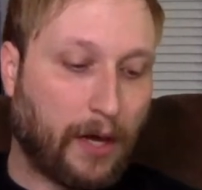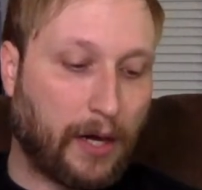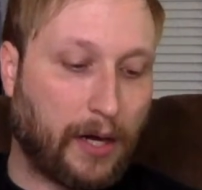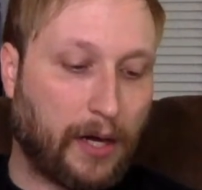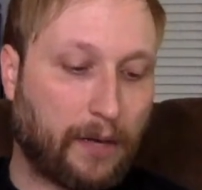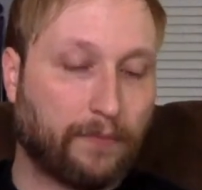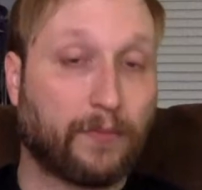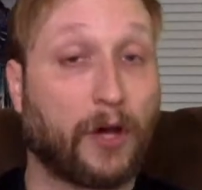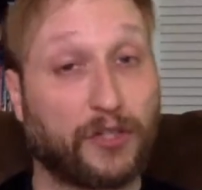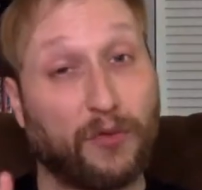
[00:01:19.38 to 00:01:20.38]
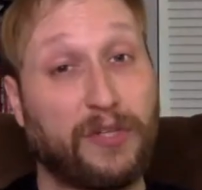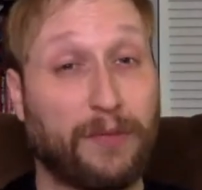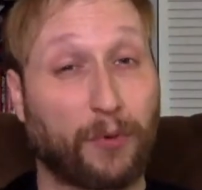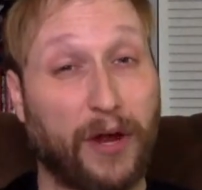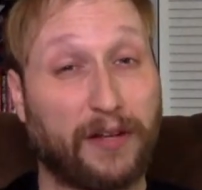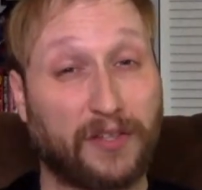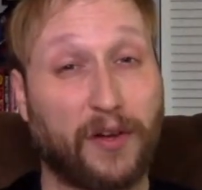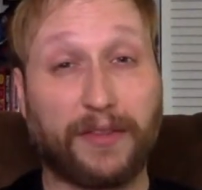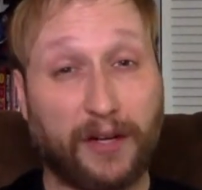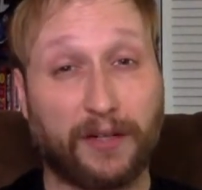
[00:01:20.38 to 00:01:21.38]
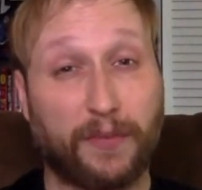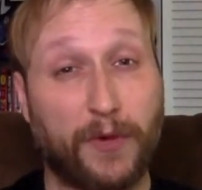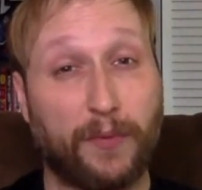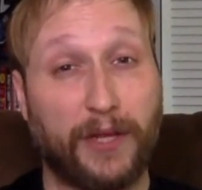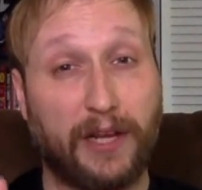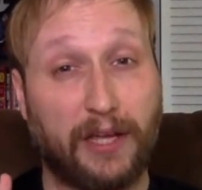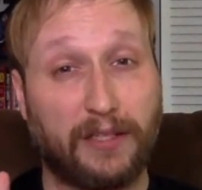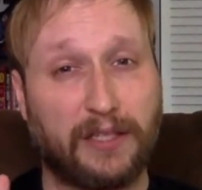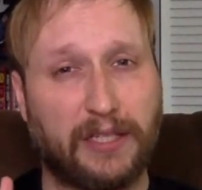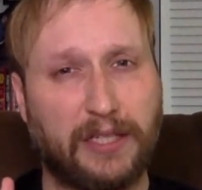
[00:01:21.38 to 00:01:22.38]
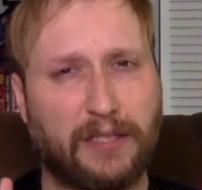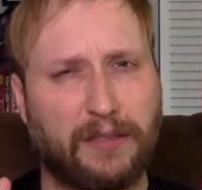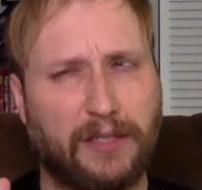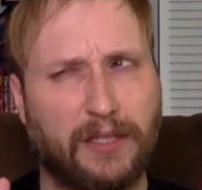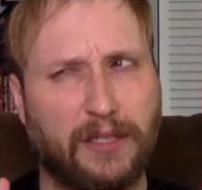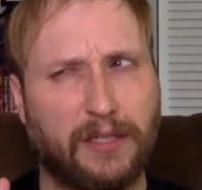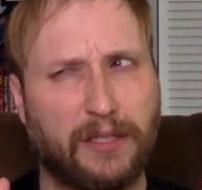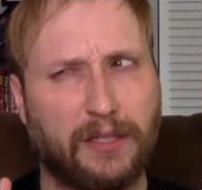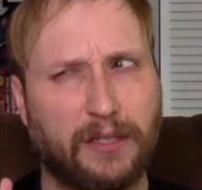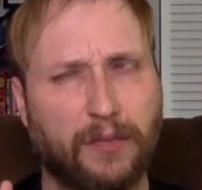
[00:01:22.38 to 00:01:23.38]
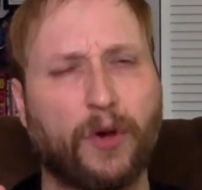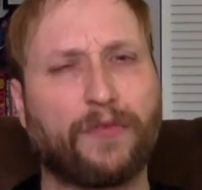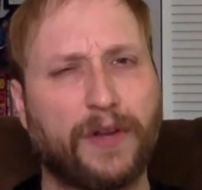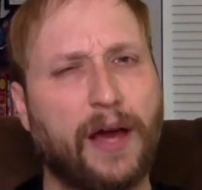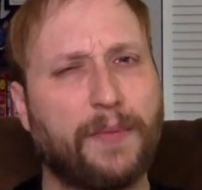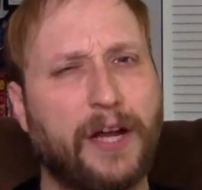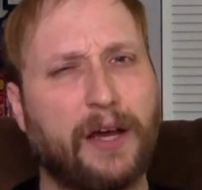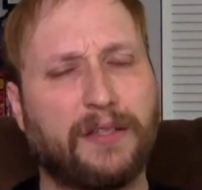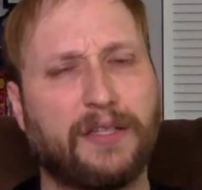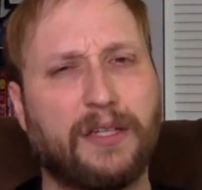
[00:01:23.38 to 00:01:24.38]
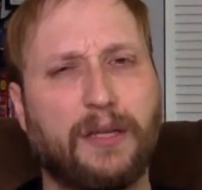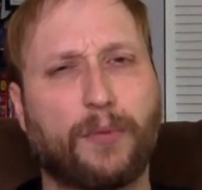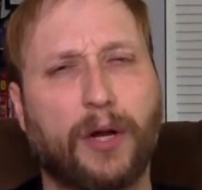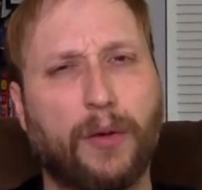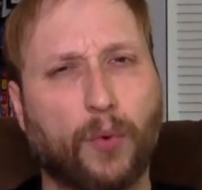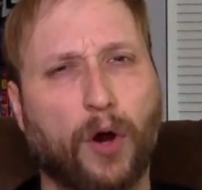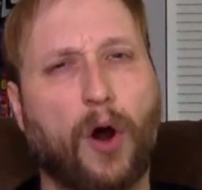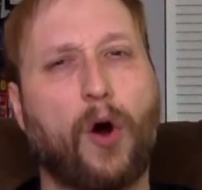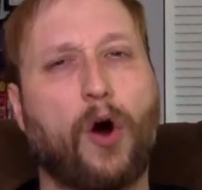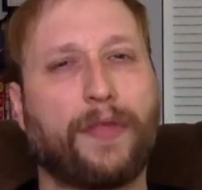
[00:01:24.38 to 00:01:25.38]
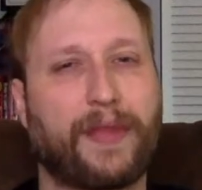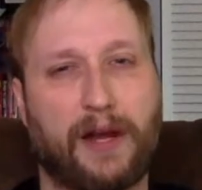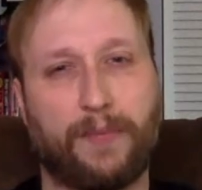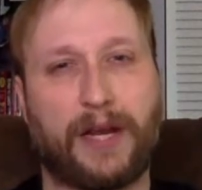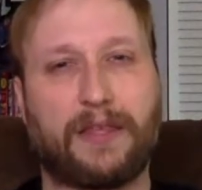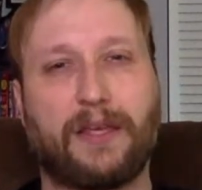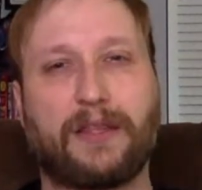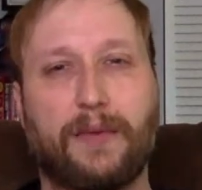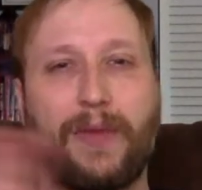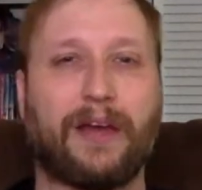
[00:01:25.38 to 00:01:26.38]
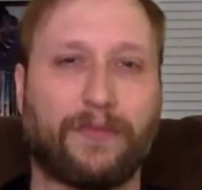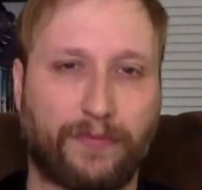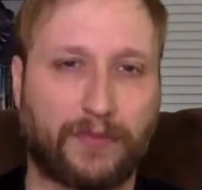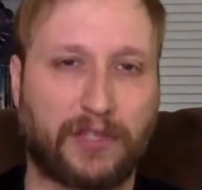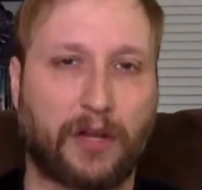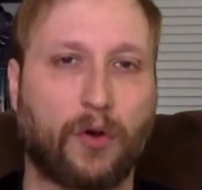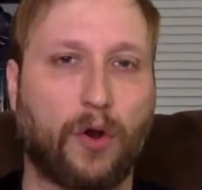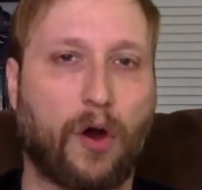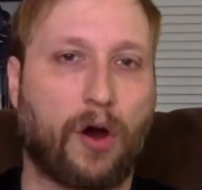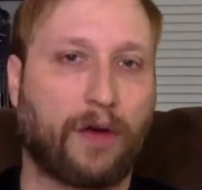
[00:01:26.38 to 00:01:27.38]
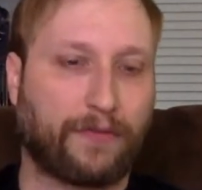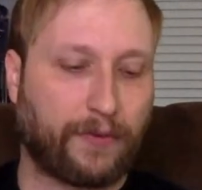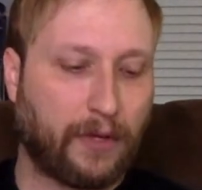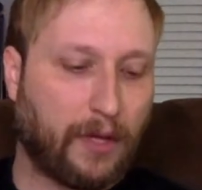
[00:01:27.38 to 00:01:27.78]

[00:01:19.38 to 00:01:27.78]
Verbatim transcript: Um, also, Deep Red is on there at the moment, and to, well, Phenomena and Tenebrae were on there, but I think they may have cycled off.